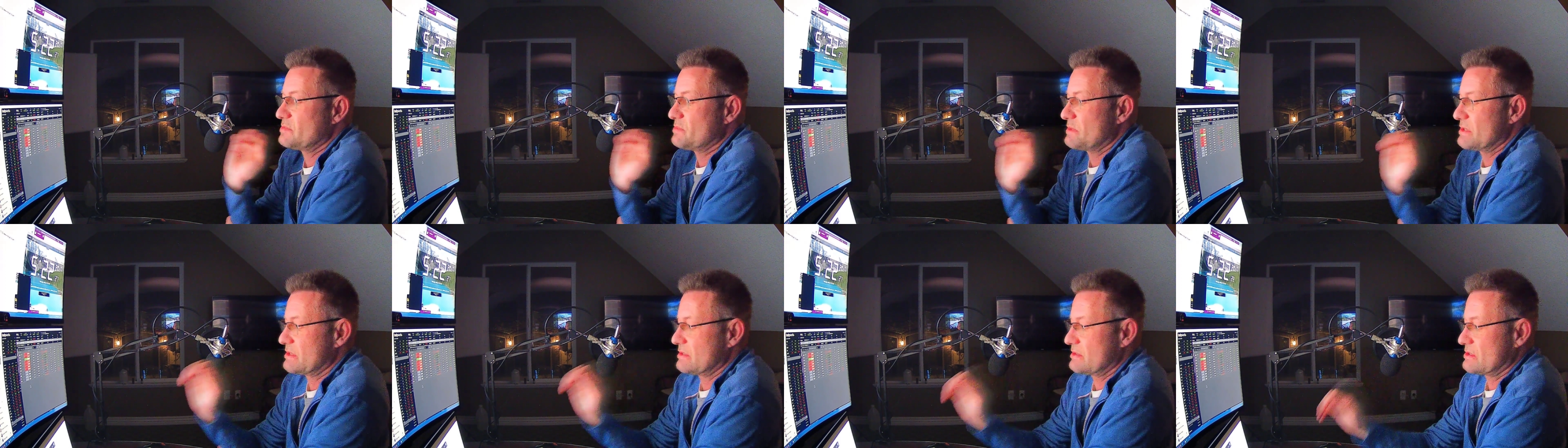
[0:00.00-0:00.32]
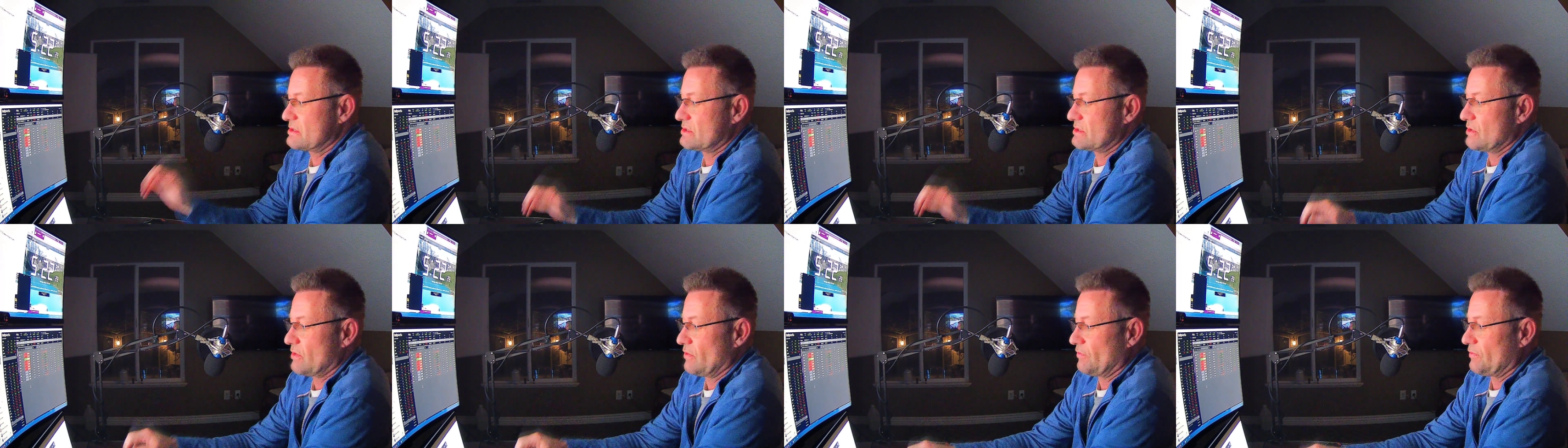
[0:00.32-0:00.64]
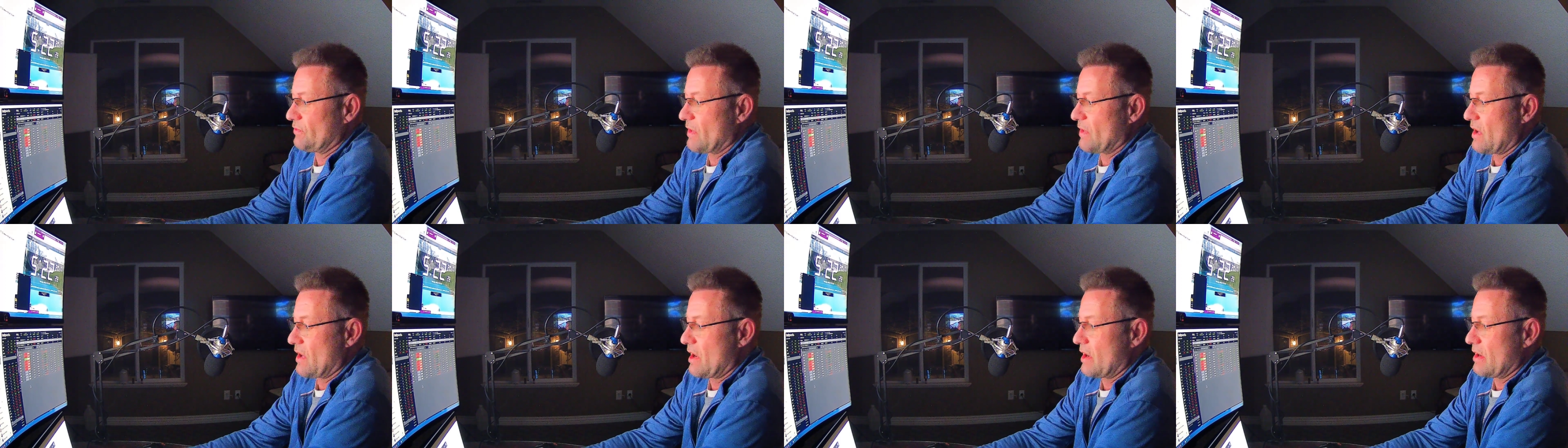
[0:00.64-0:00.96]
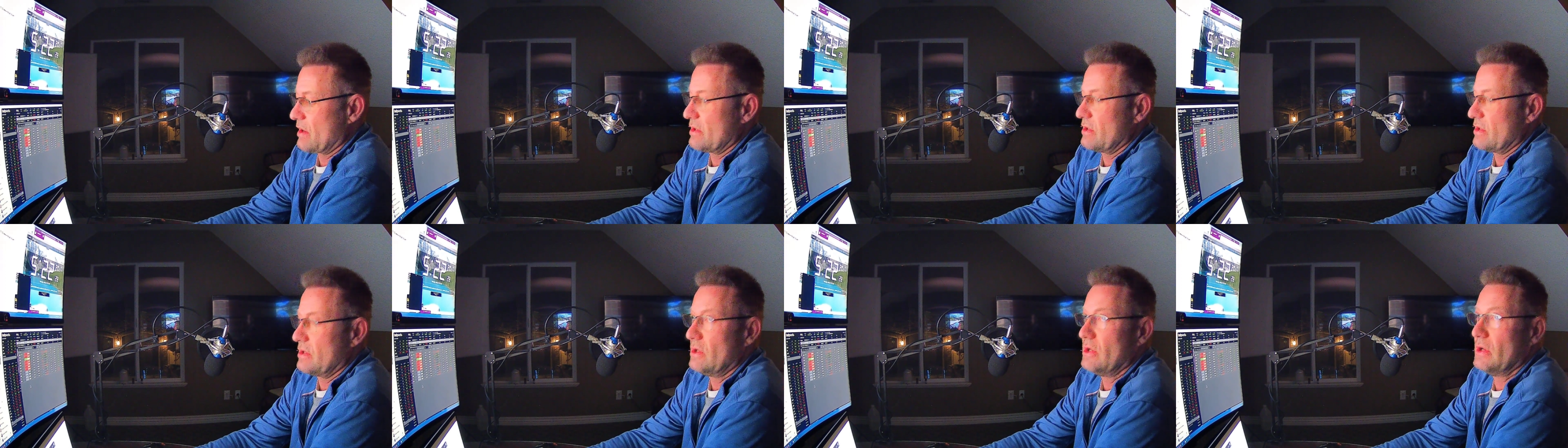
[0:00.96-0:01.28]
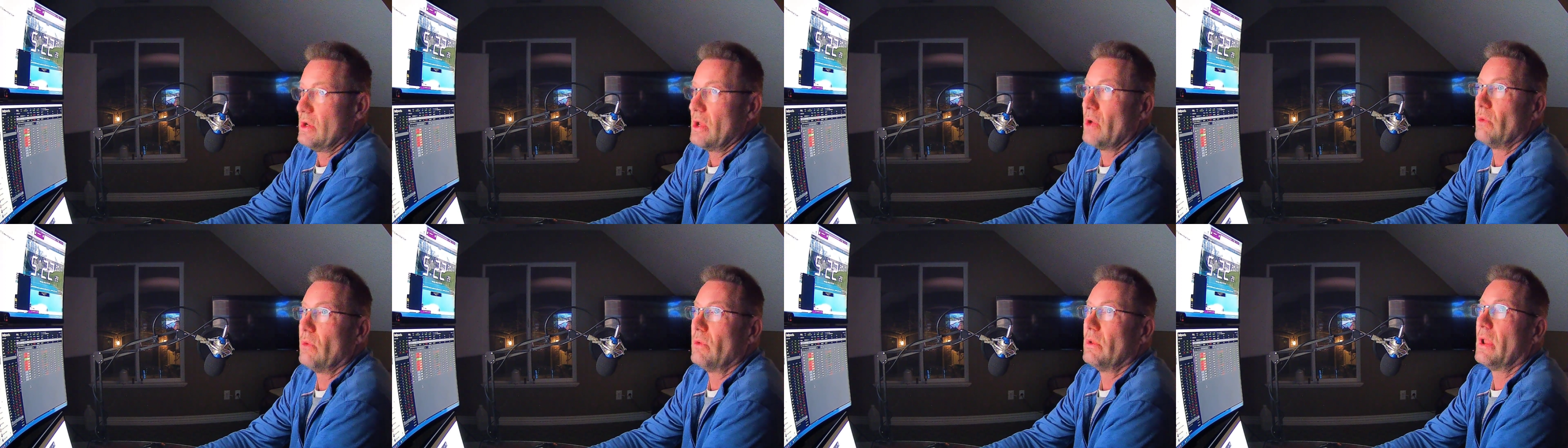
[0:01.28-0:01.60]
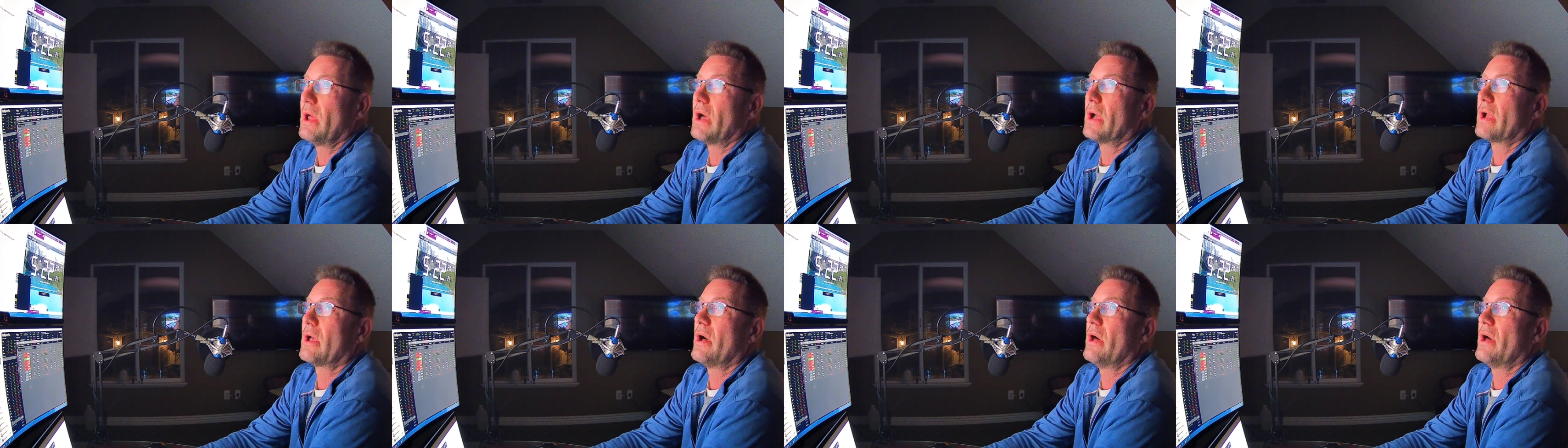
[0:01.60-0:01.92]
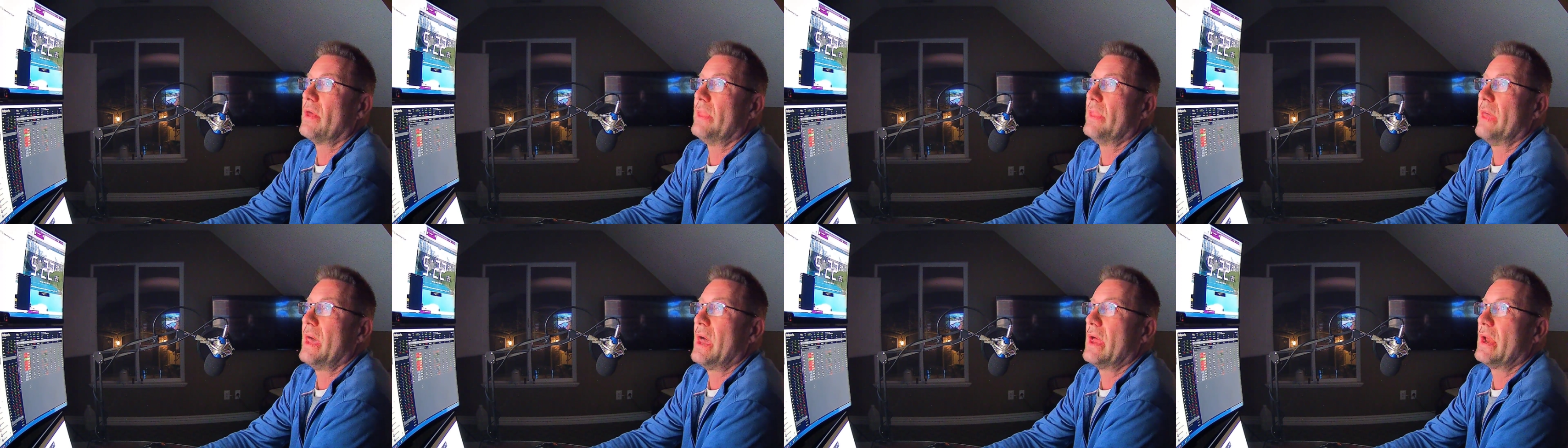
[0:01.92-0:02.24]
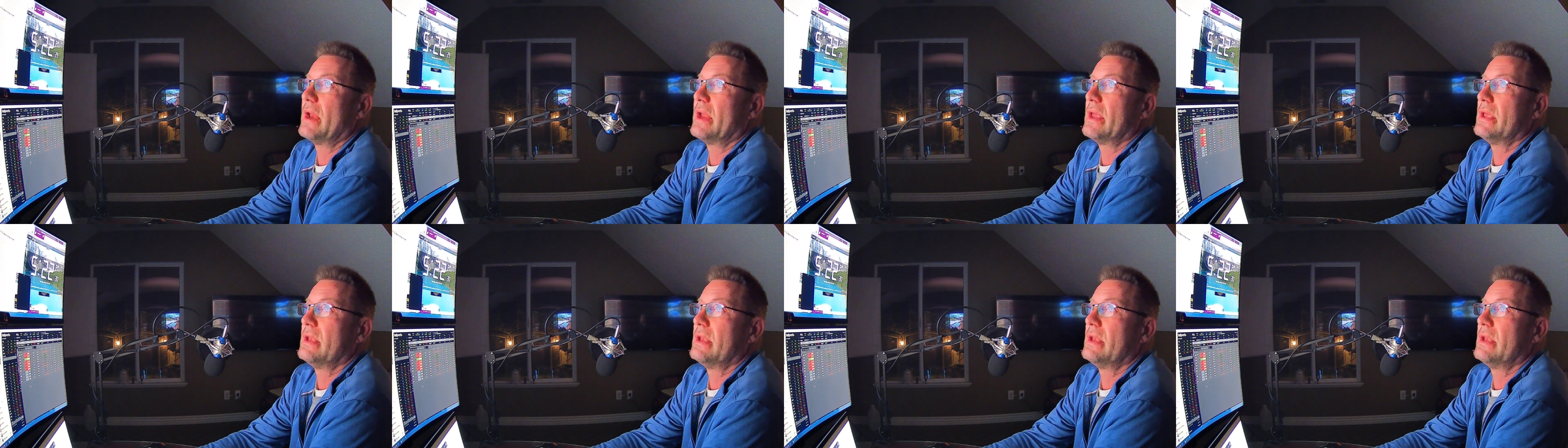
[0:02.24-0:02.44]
but so far no luck on that.